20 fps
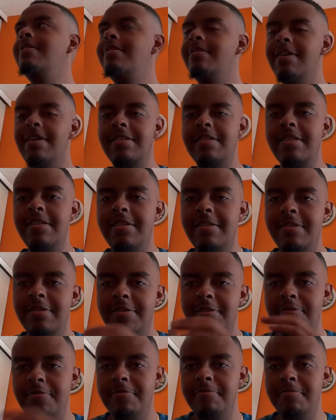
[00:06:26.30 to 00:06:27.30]
That's going
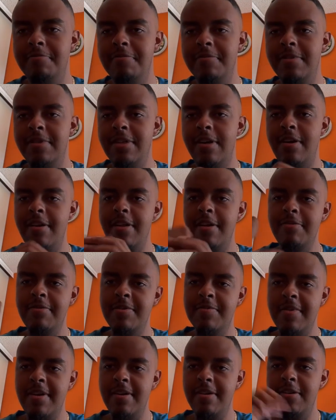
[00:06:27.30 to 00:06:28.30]
to do... Sorry, that was
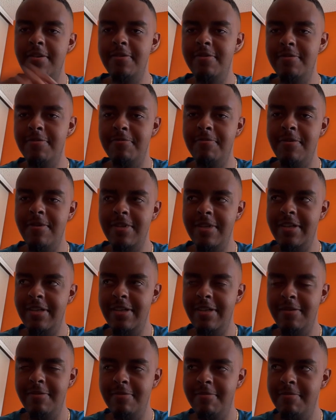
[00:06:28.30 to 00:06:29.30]
my uncle
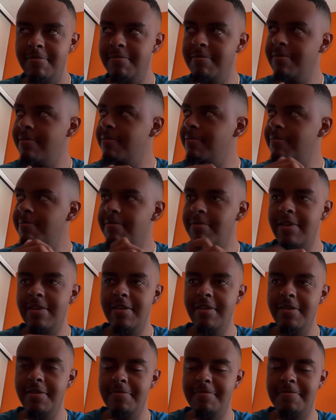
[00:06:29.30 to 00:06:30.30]
walking right
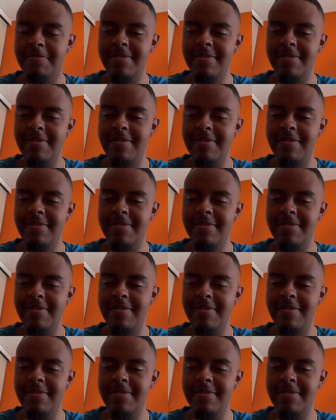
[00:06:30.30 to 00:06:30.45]
there.